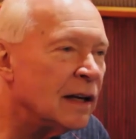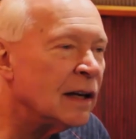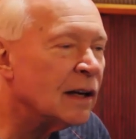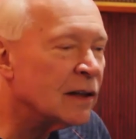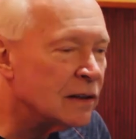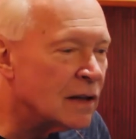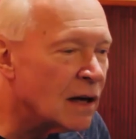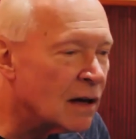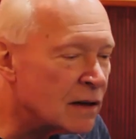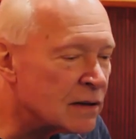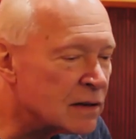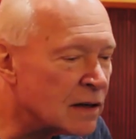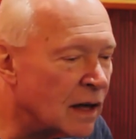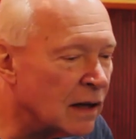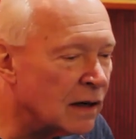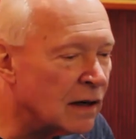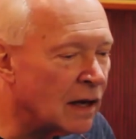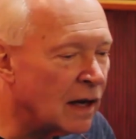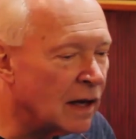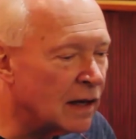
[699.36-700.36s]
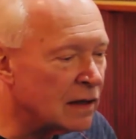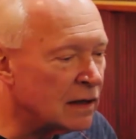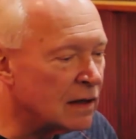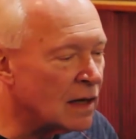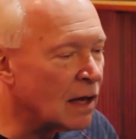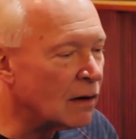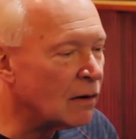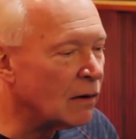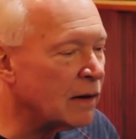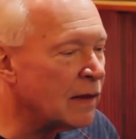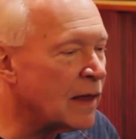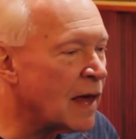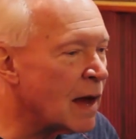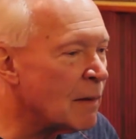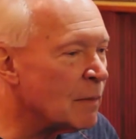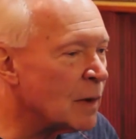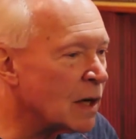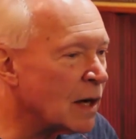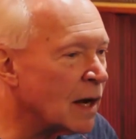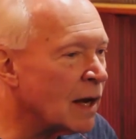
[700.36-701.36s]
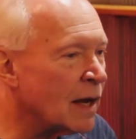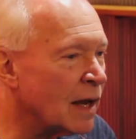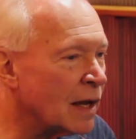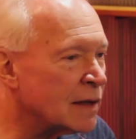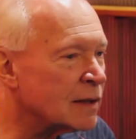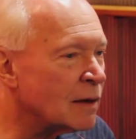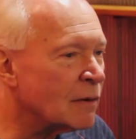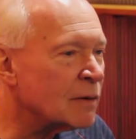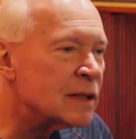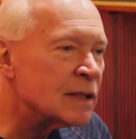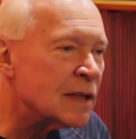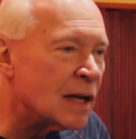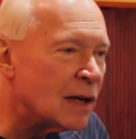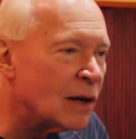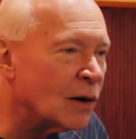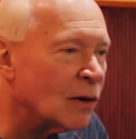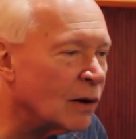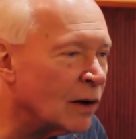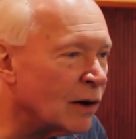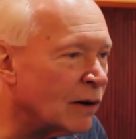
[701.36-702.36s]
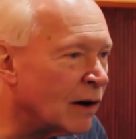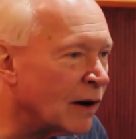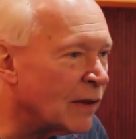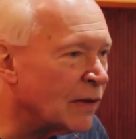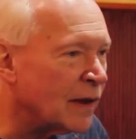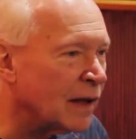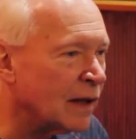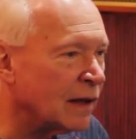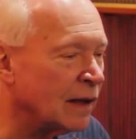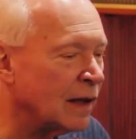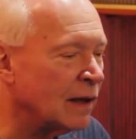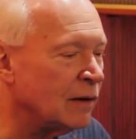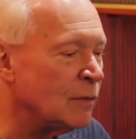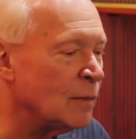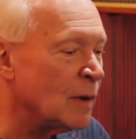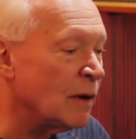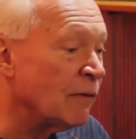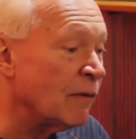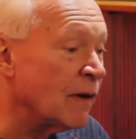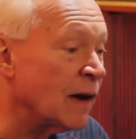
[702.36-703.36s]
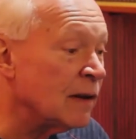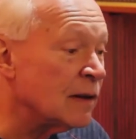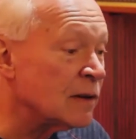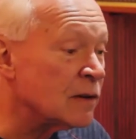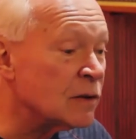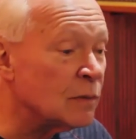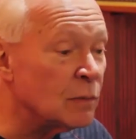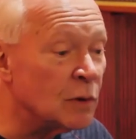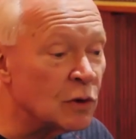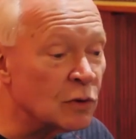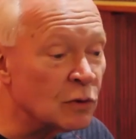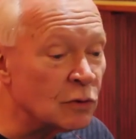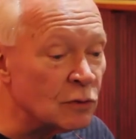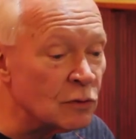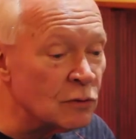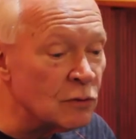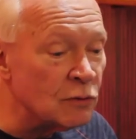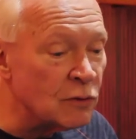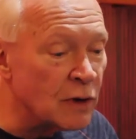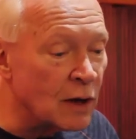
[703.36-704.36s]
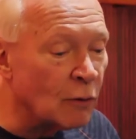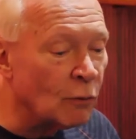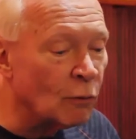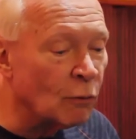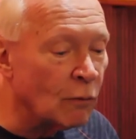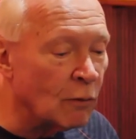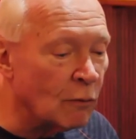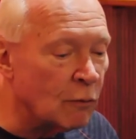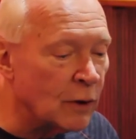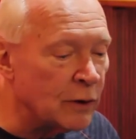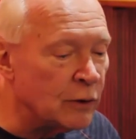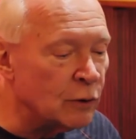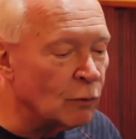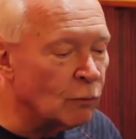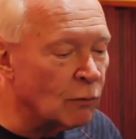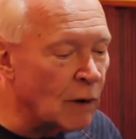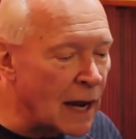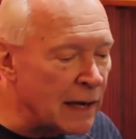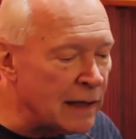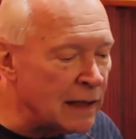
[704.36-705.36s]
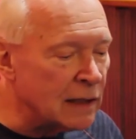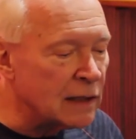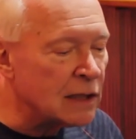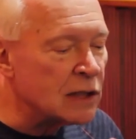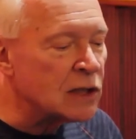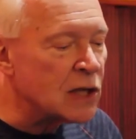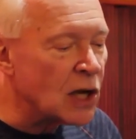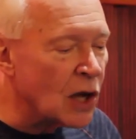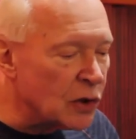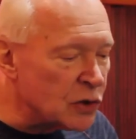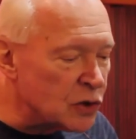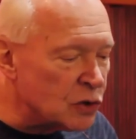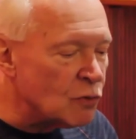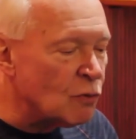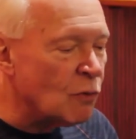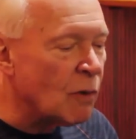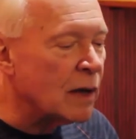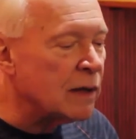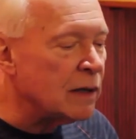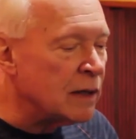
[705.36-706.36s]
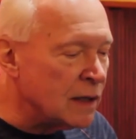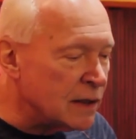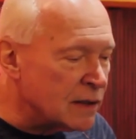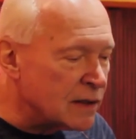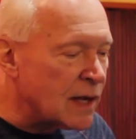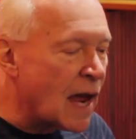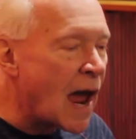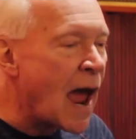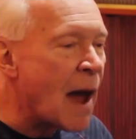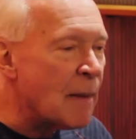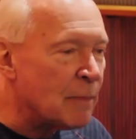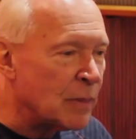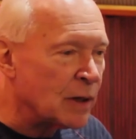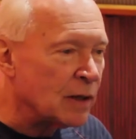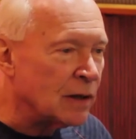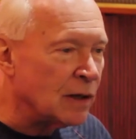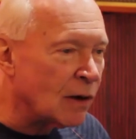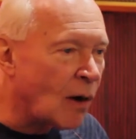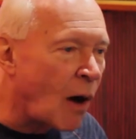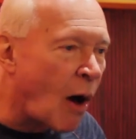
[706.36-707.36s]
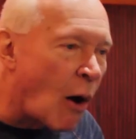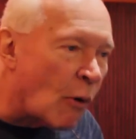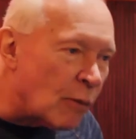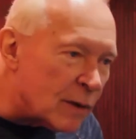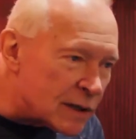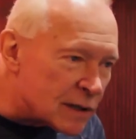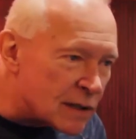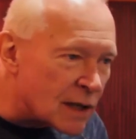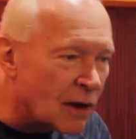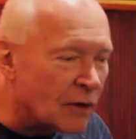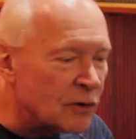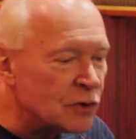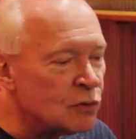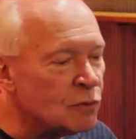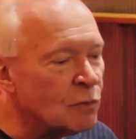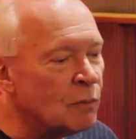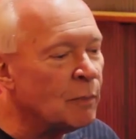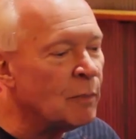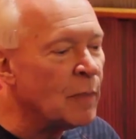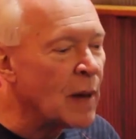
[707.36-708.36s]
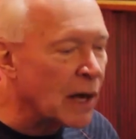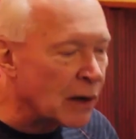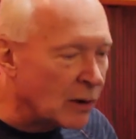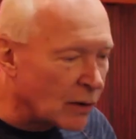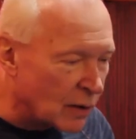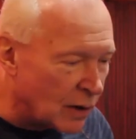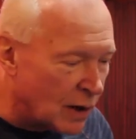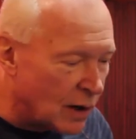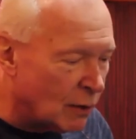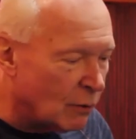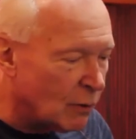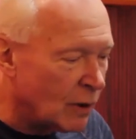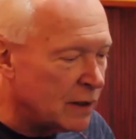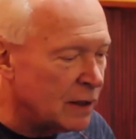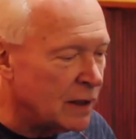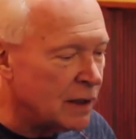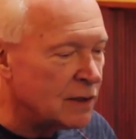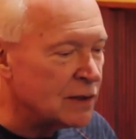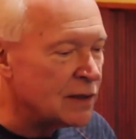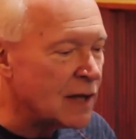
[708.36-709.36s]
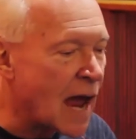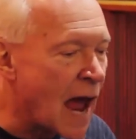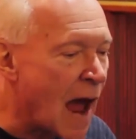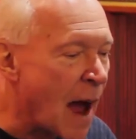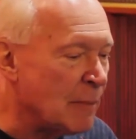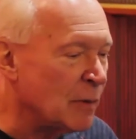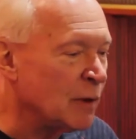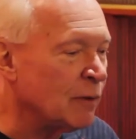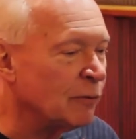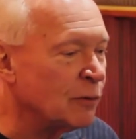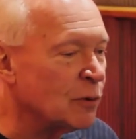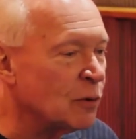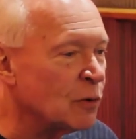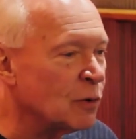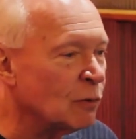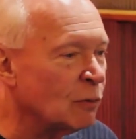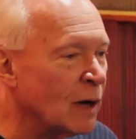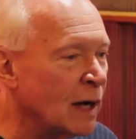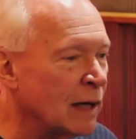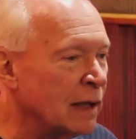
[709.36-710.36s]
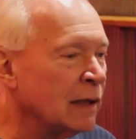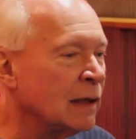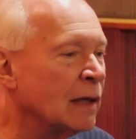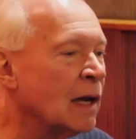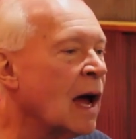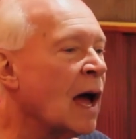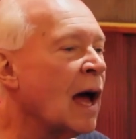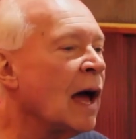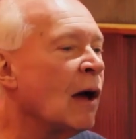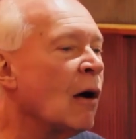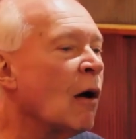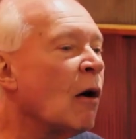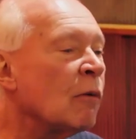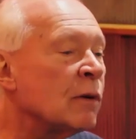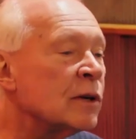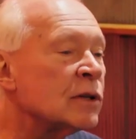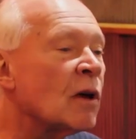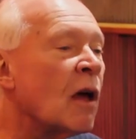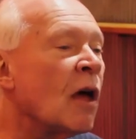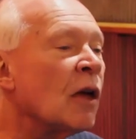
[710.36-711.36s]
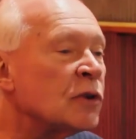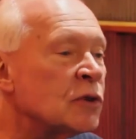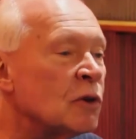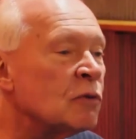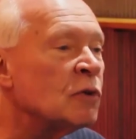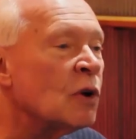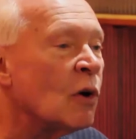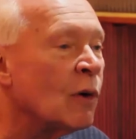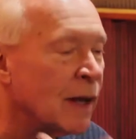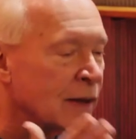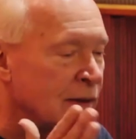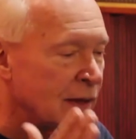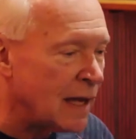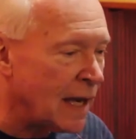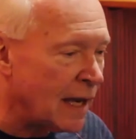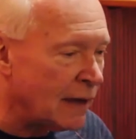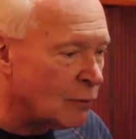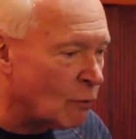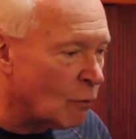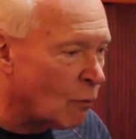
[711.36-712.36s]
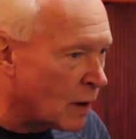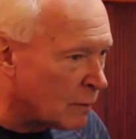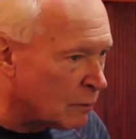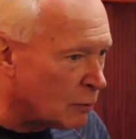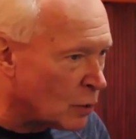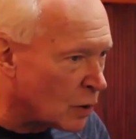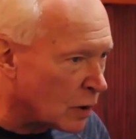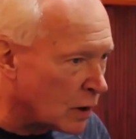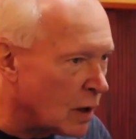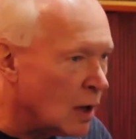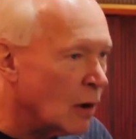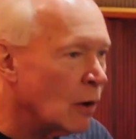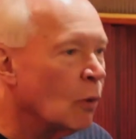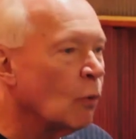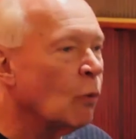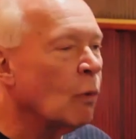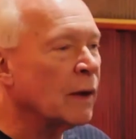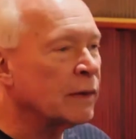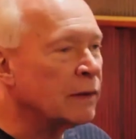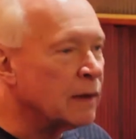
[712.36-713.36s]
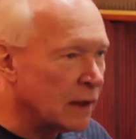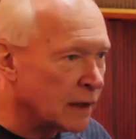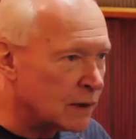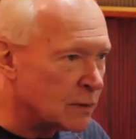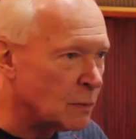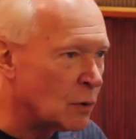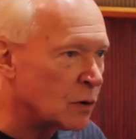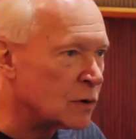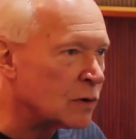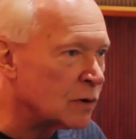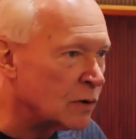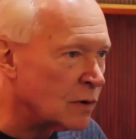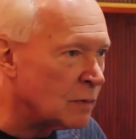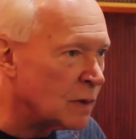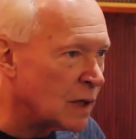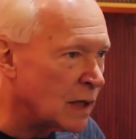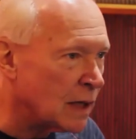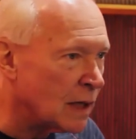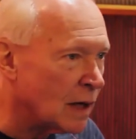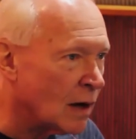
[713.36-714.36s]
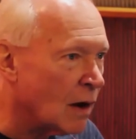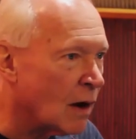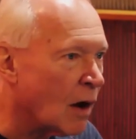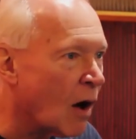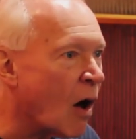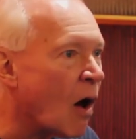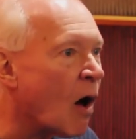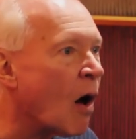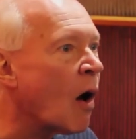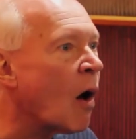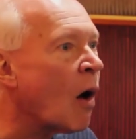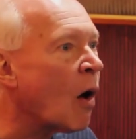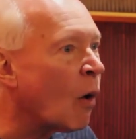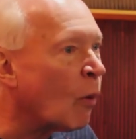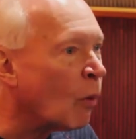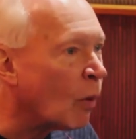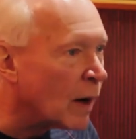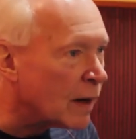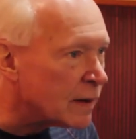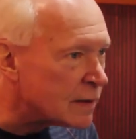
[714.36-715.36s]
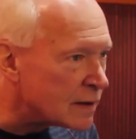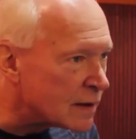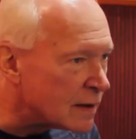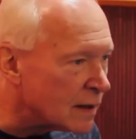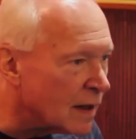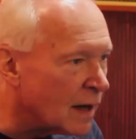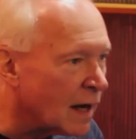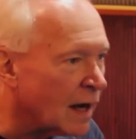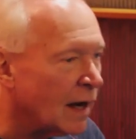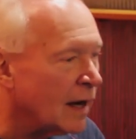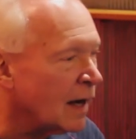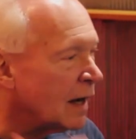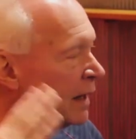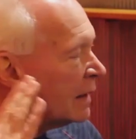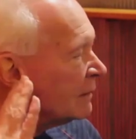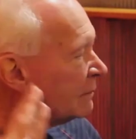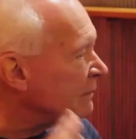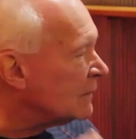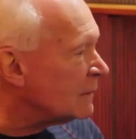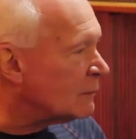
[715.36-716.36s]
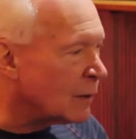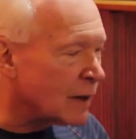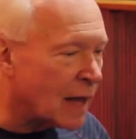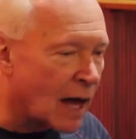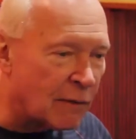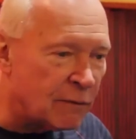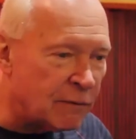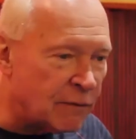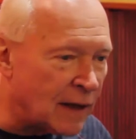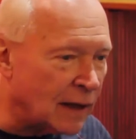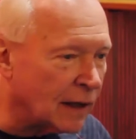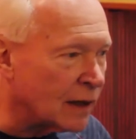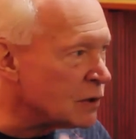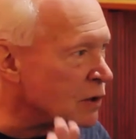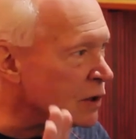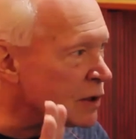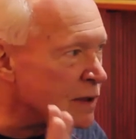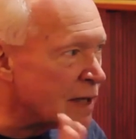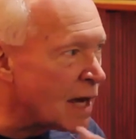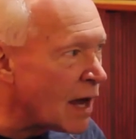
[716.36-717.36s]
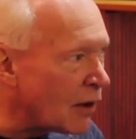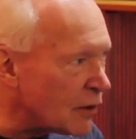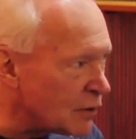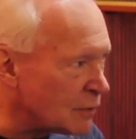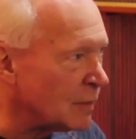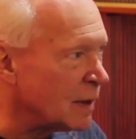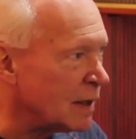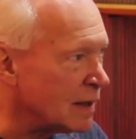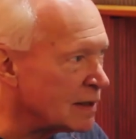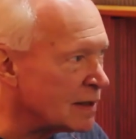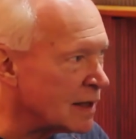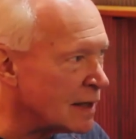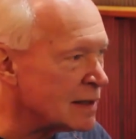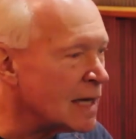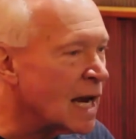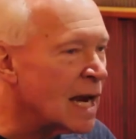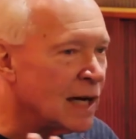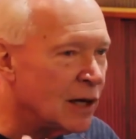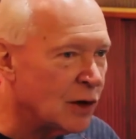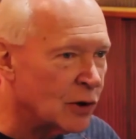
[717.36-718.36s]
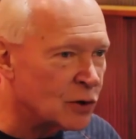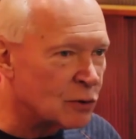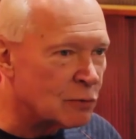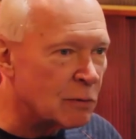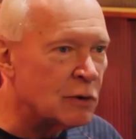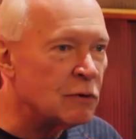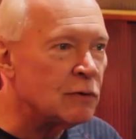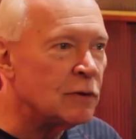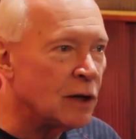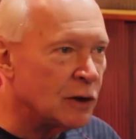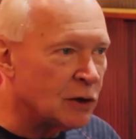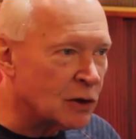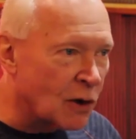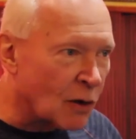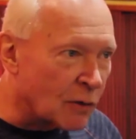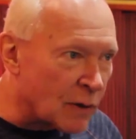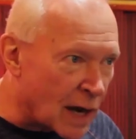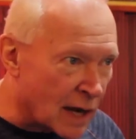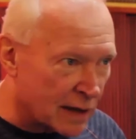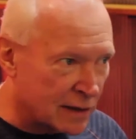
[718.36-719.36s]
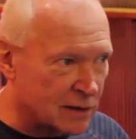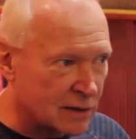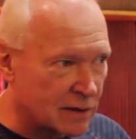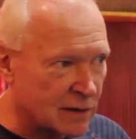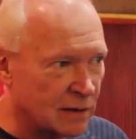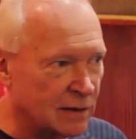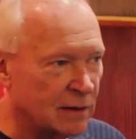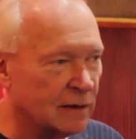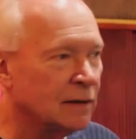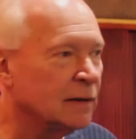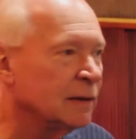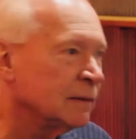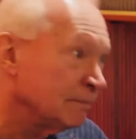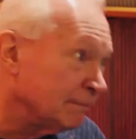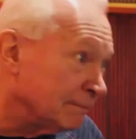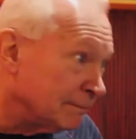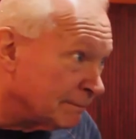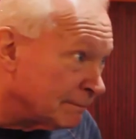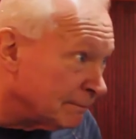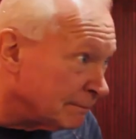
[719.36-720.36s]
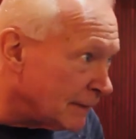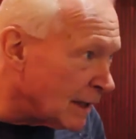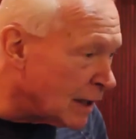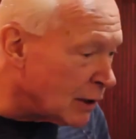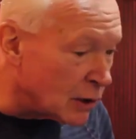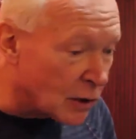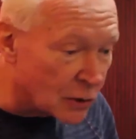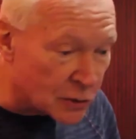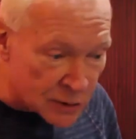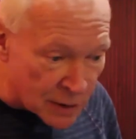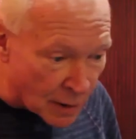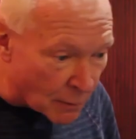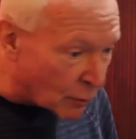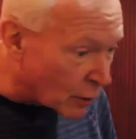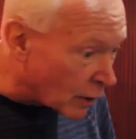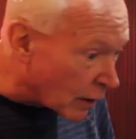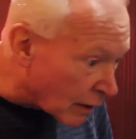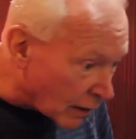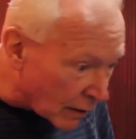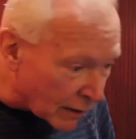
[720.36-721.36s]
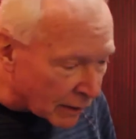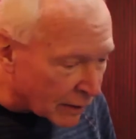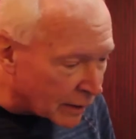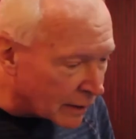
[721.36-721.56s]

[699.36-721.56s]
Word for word: Yeah, it does. And and not only that, but I, uh, as I was saying earlier, I think, and you may find this to be true, that when you're writing it, it tells you what needs to happen. It always tells you better what needs to happen through the writing. And I always also note at the end of one book what the next book's going to be. Wow. Always. Without fail, it just tells me. It says, here's where you need to go next. Yeah. In there somewhere.